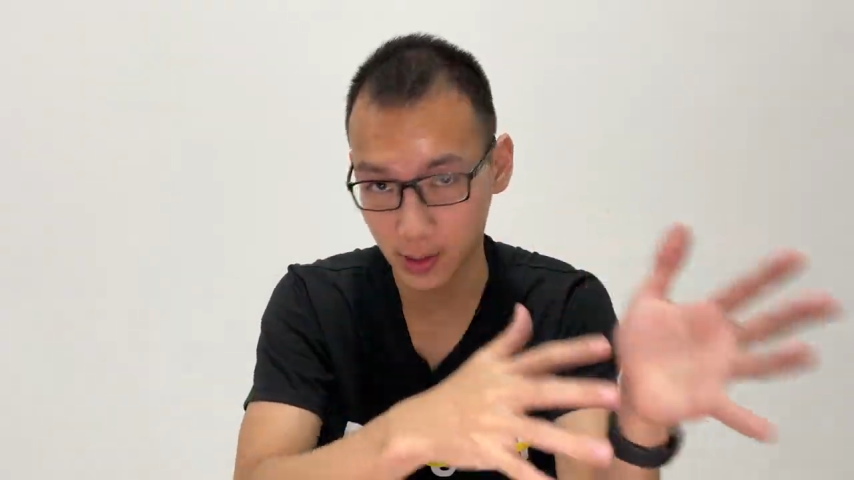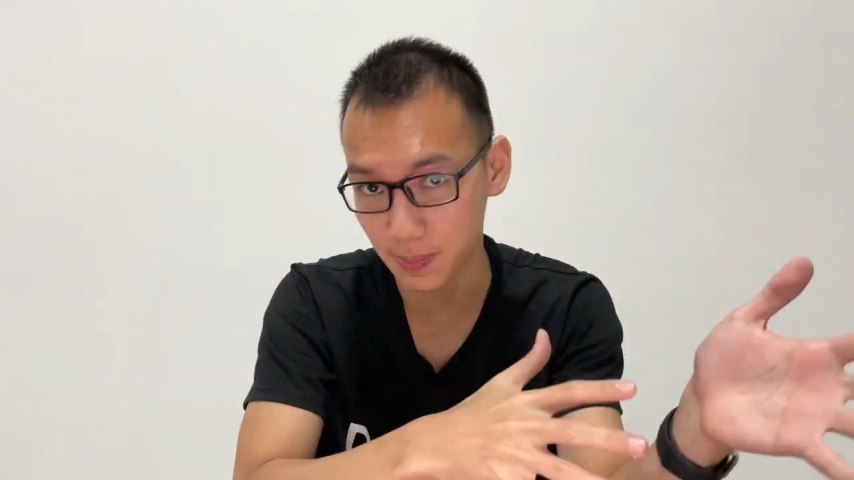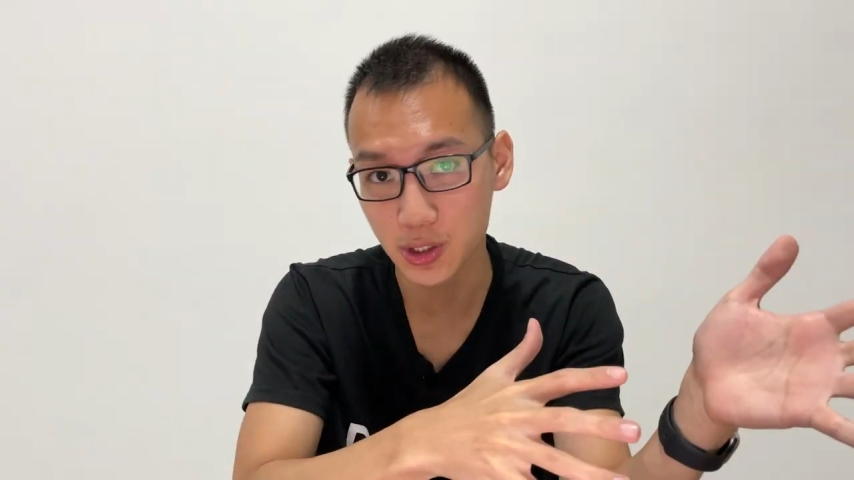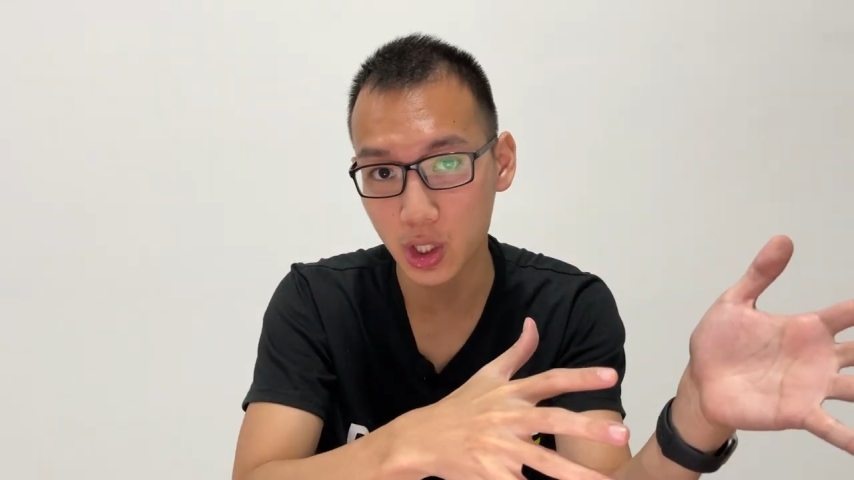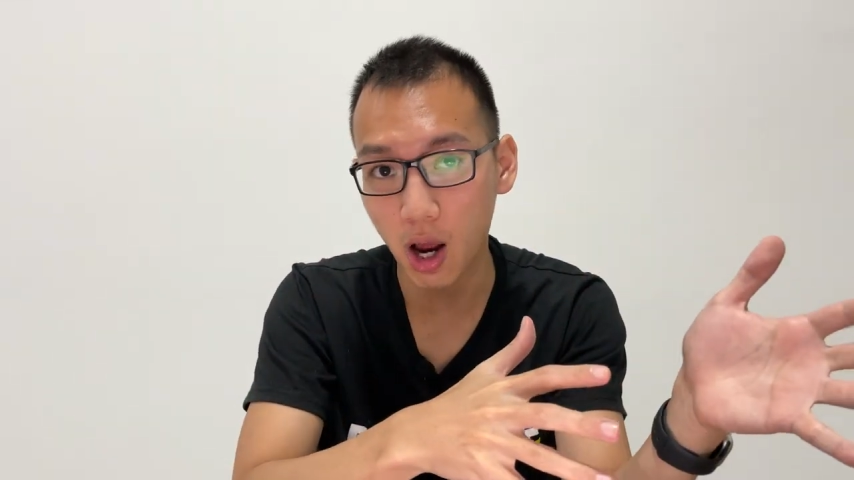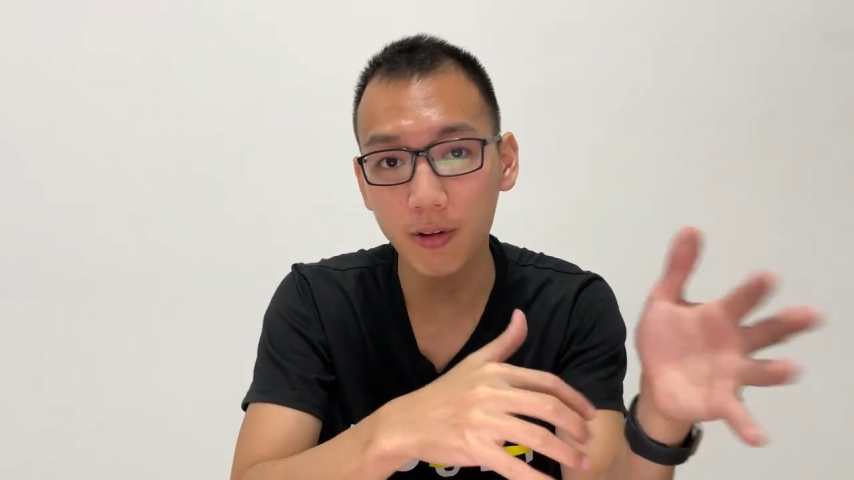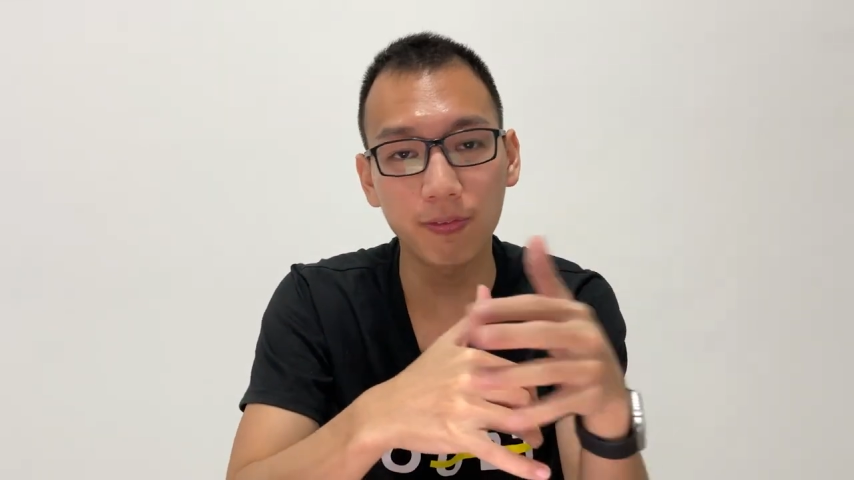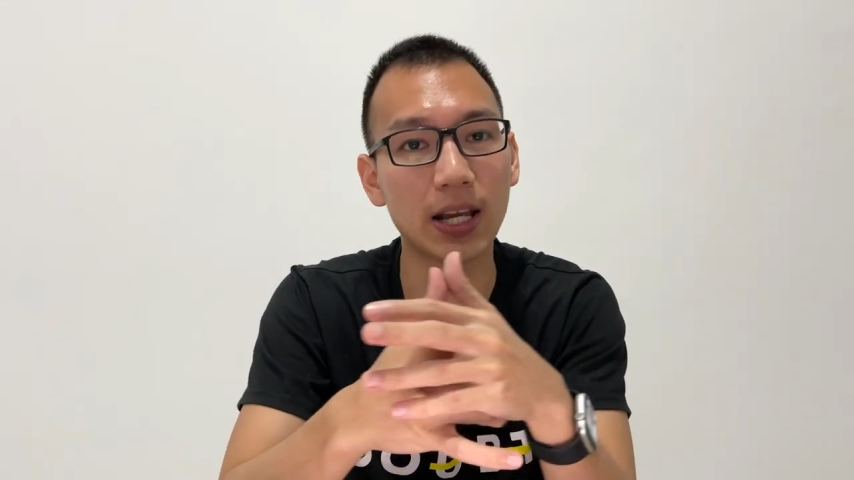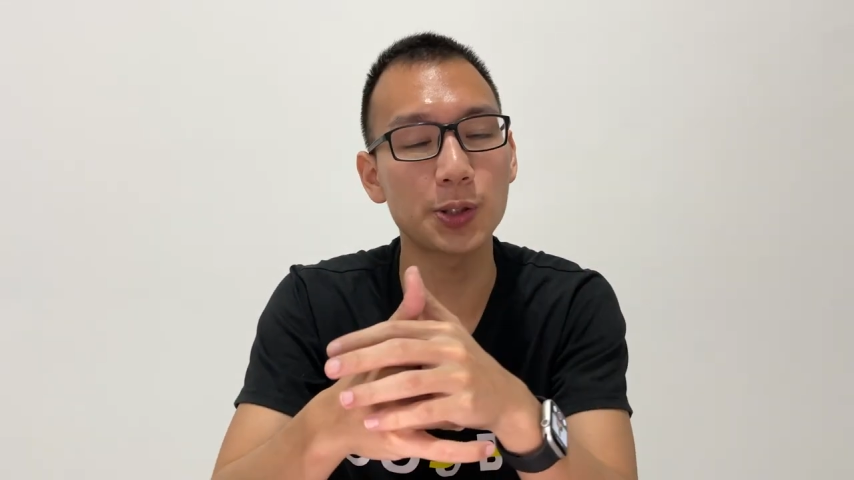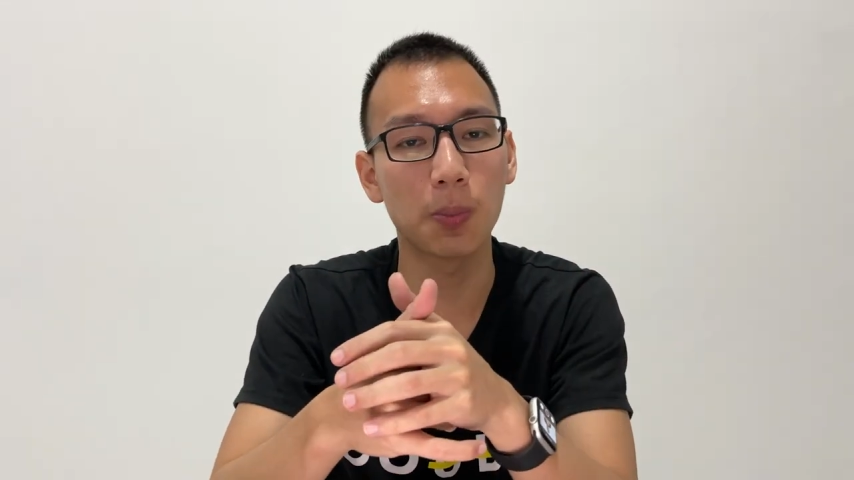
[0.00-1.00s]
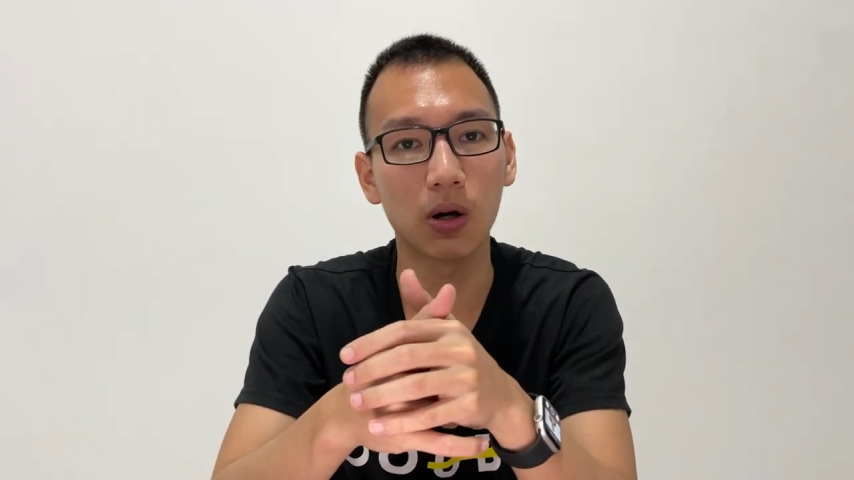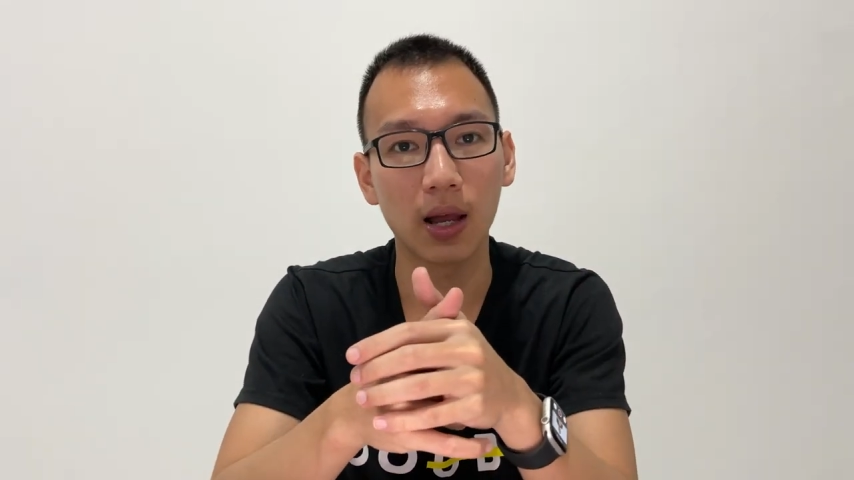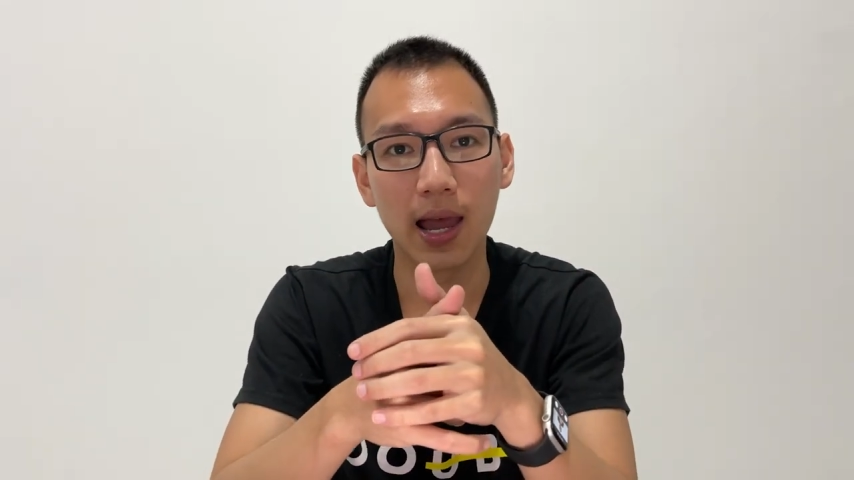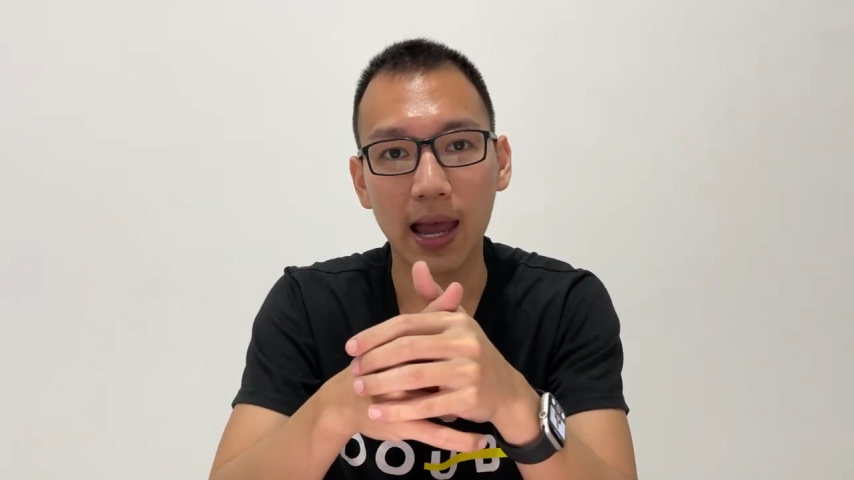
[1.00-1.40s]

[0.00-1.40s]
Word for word: especially on Facebook,